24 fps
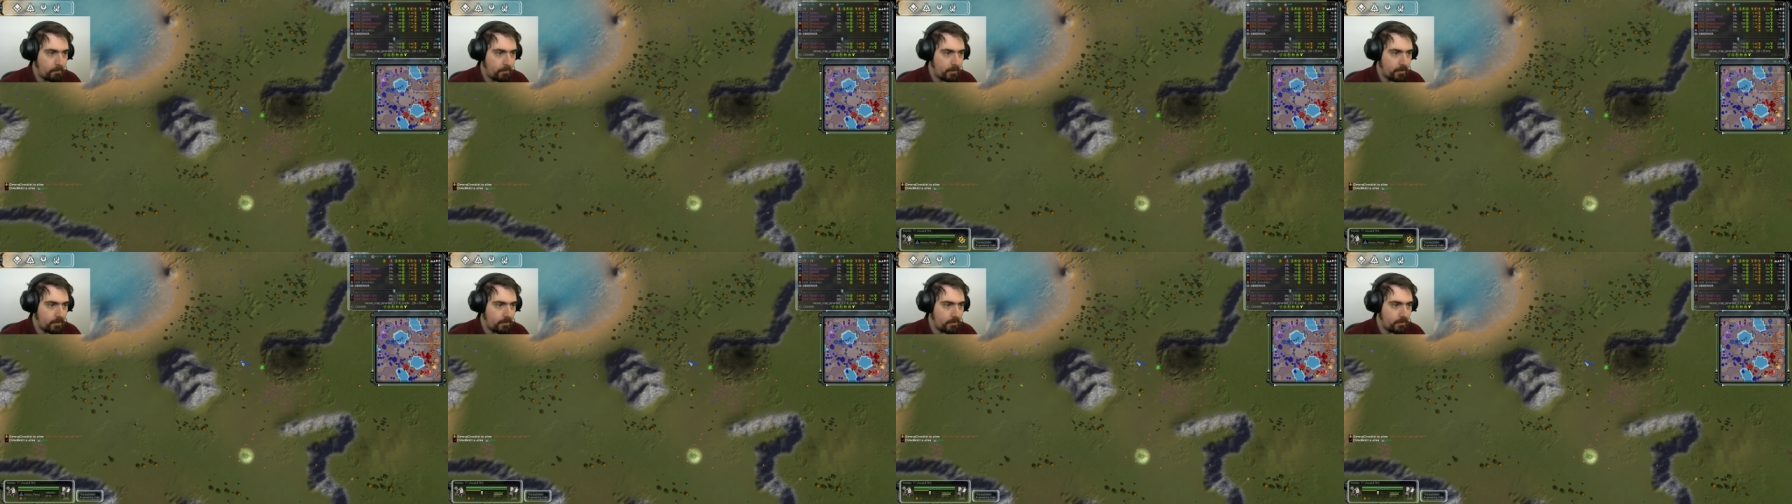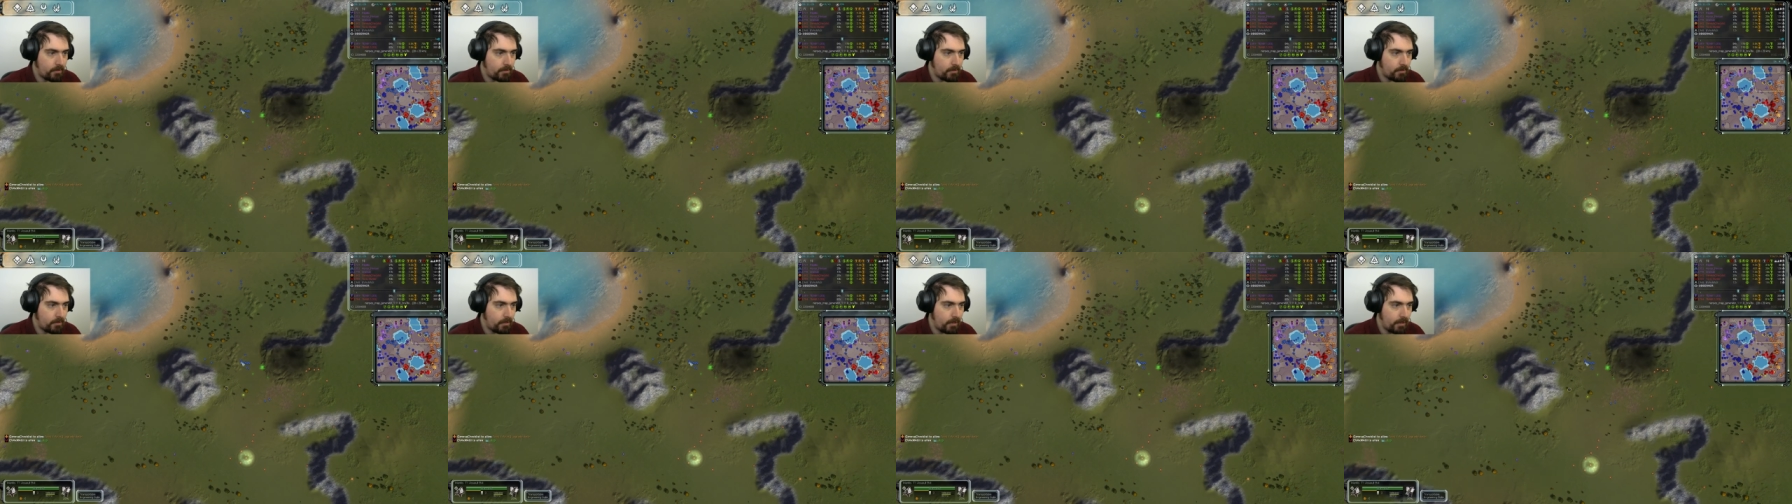but
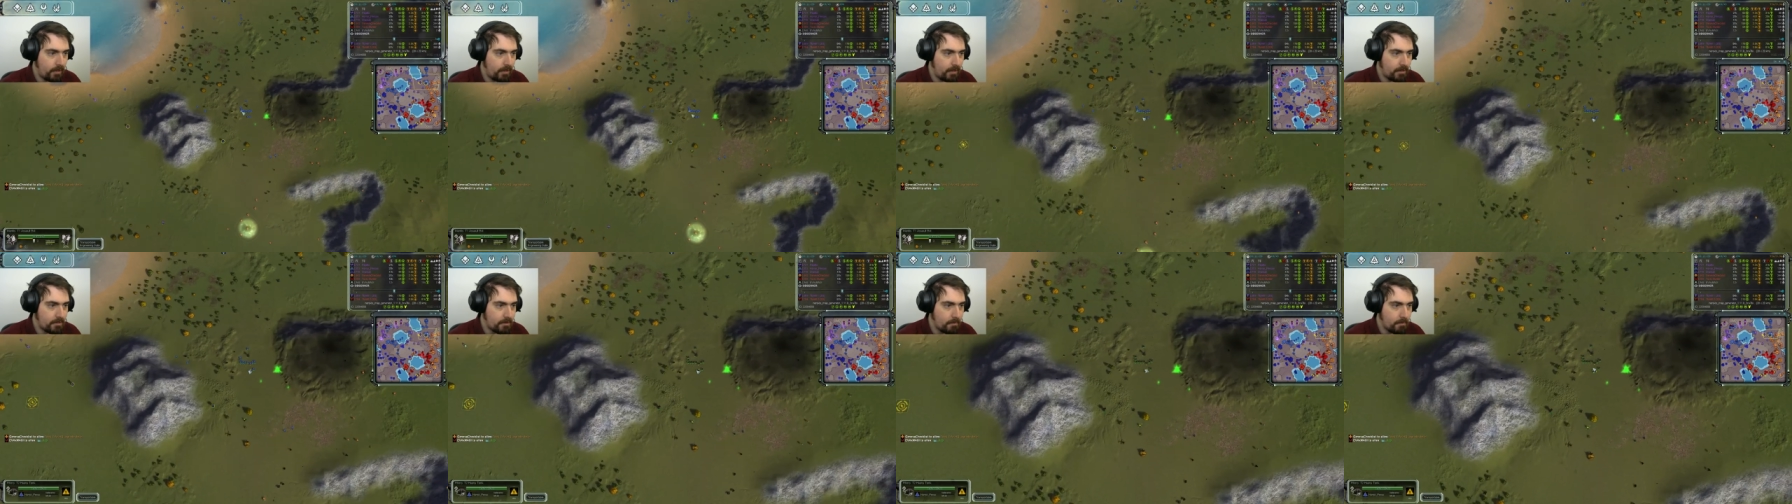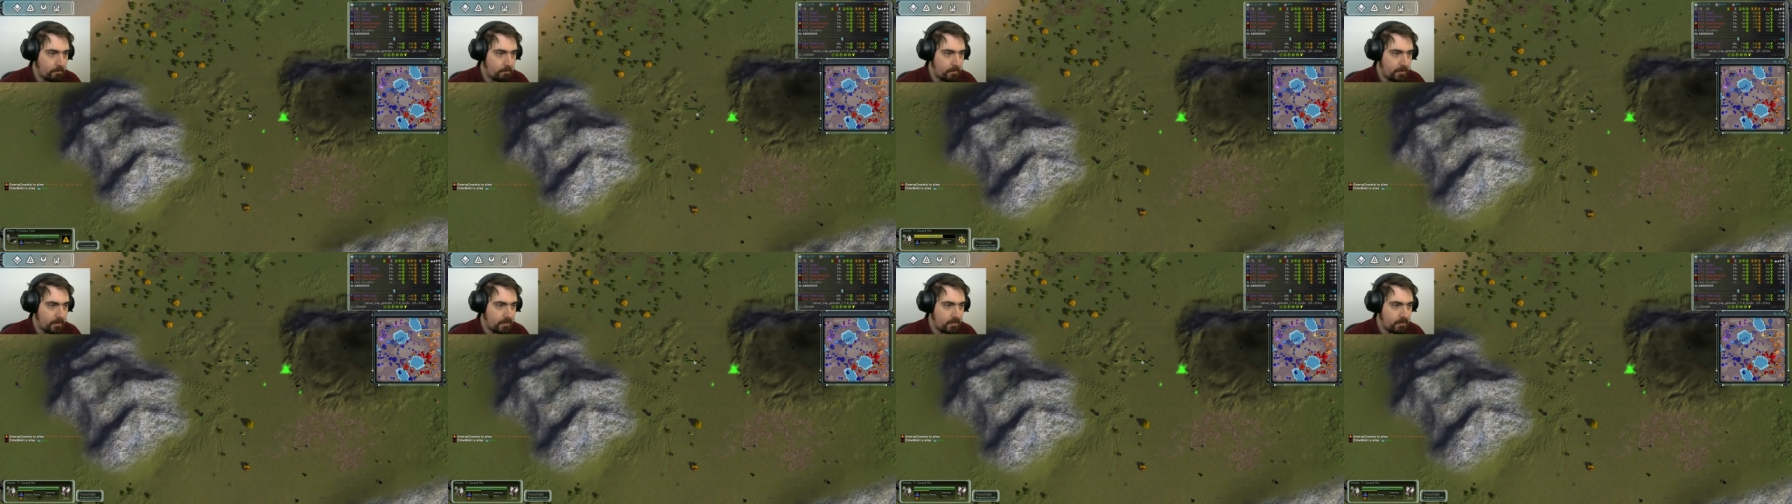there is a
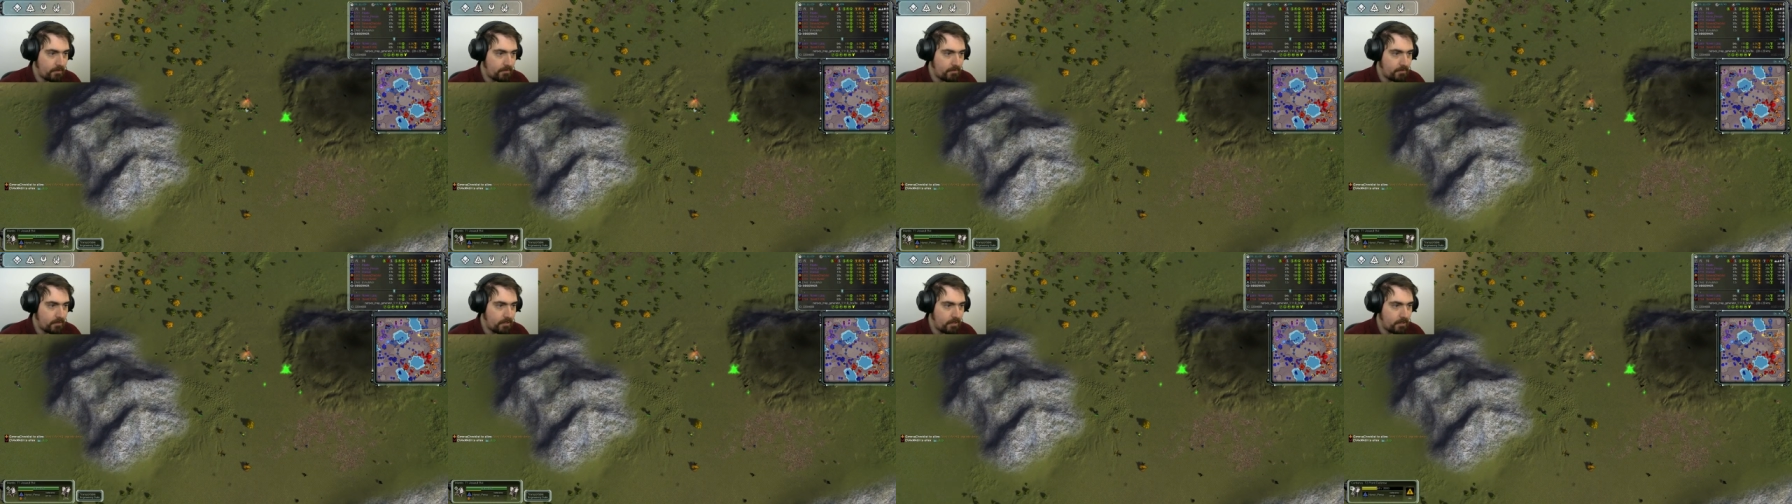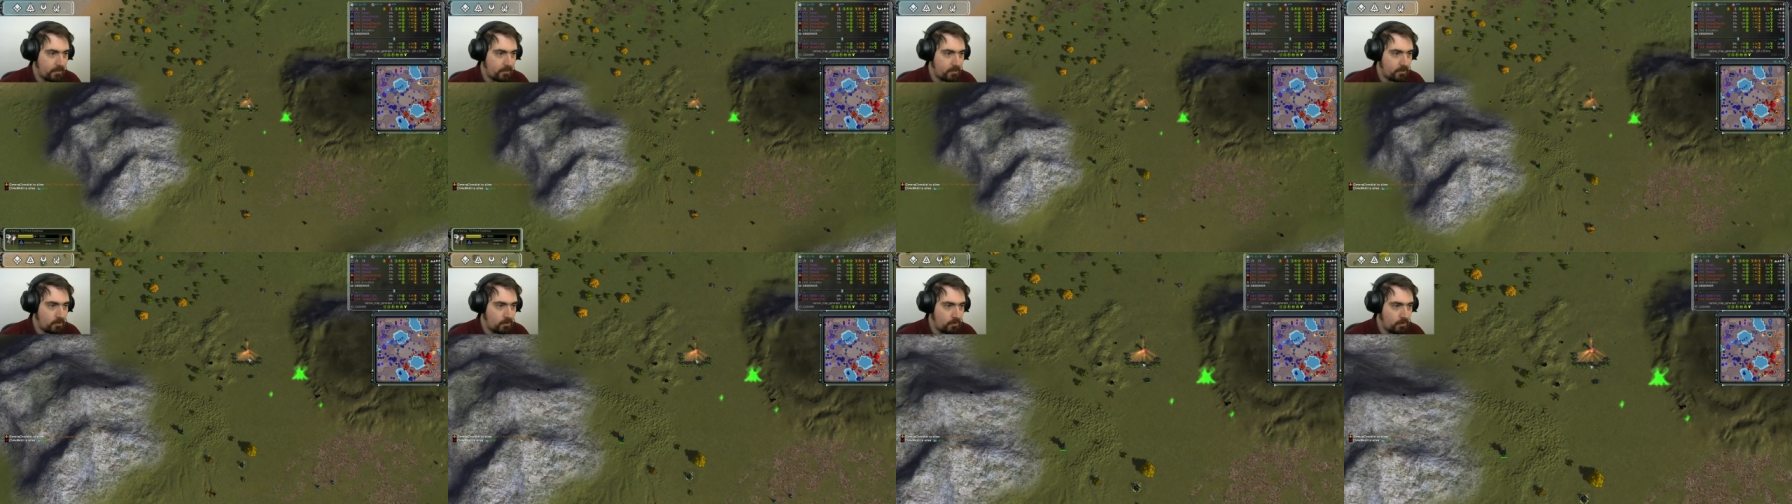bit of
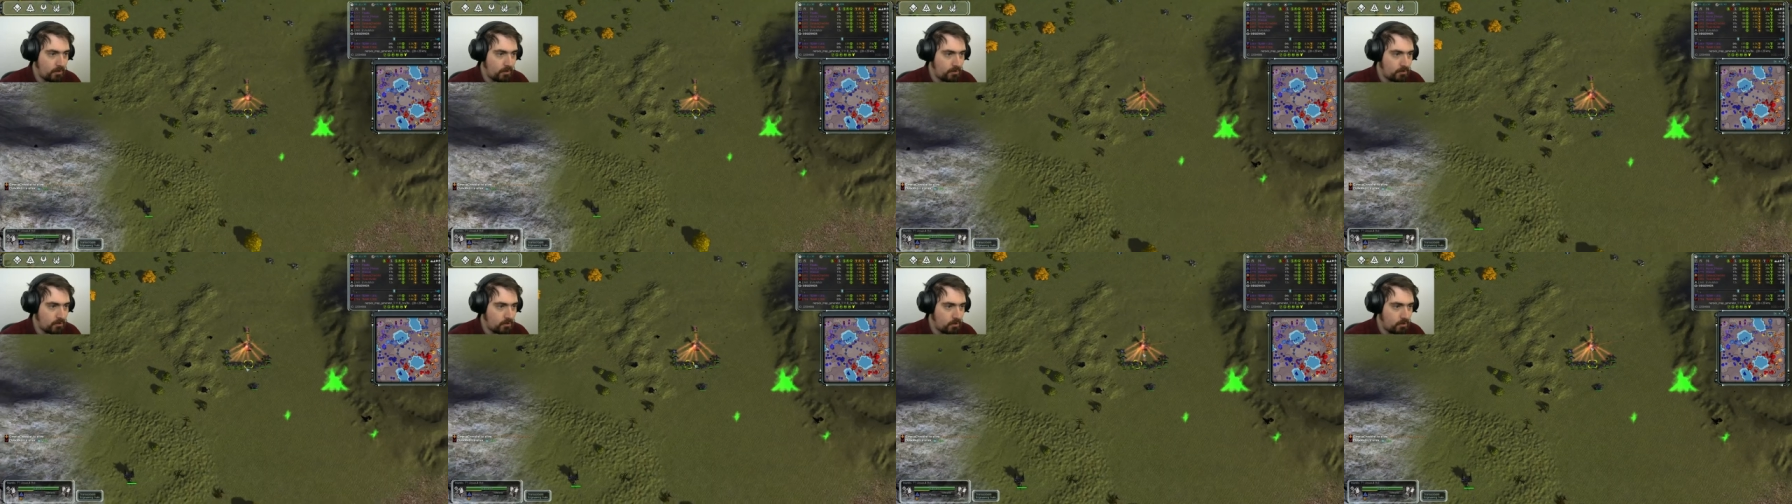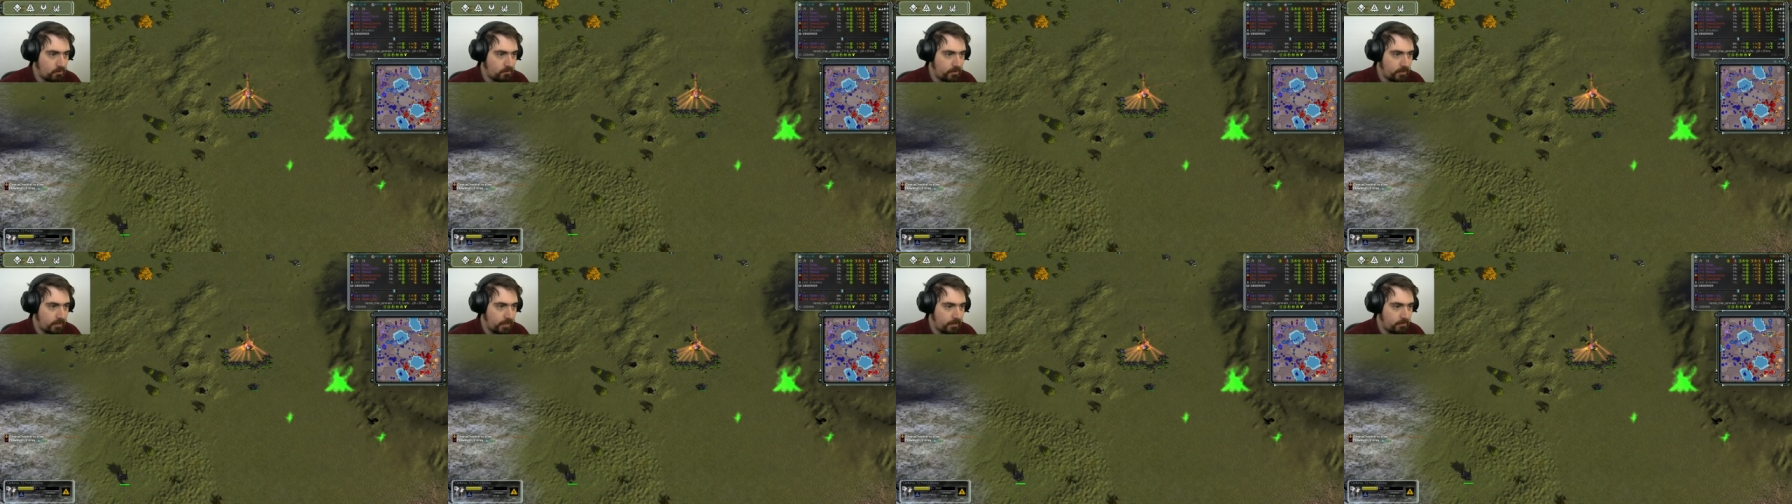T2 I
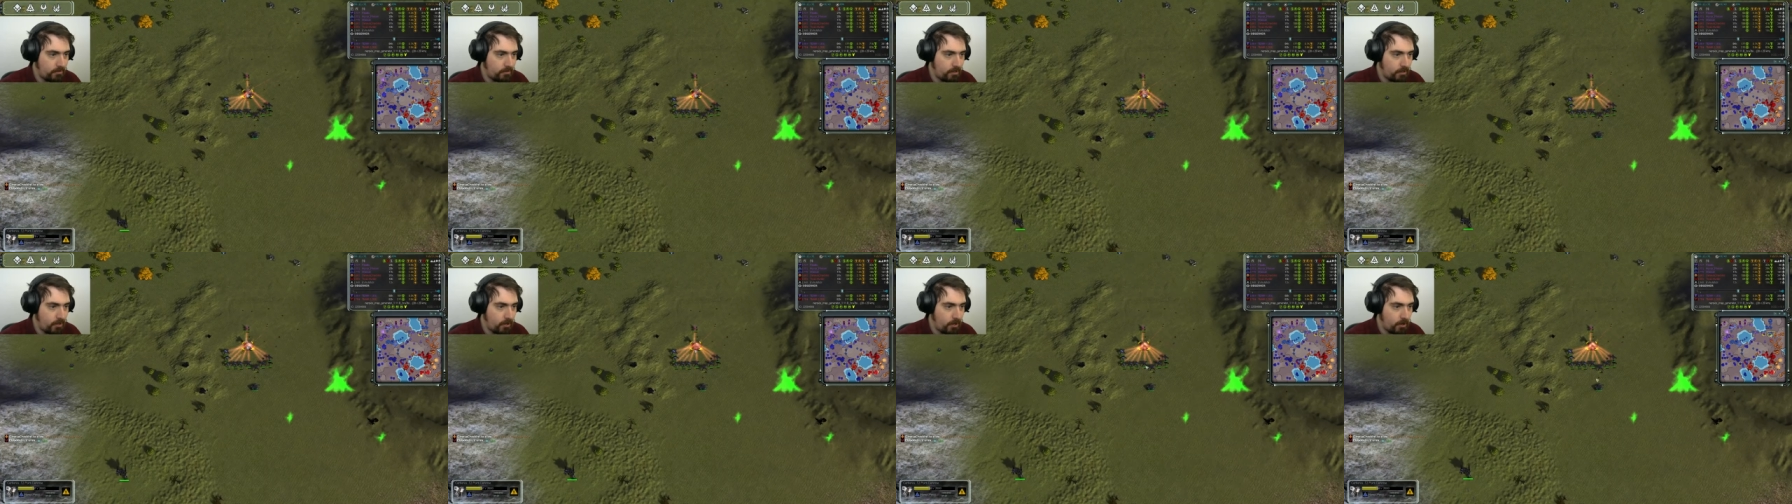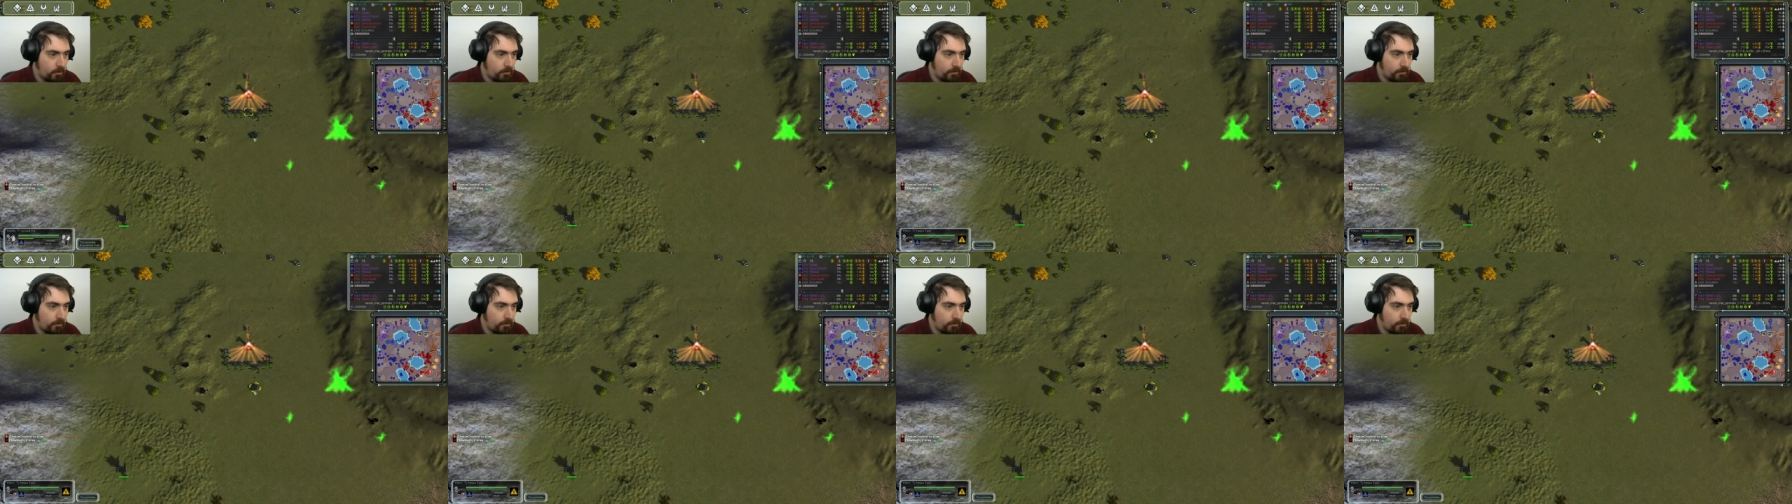saw in here, I think.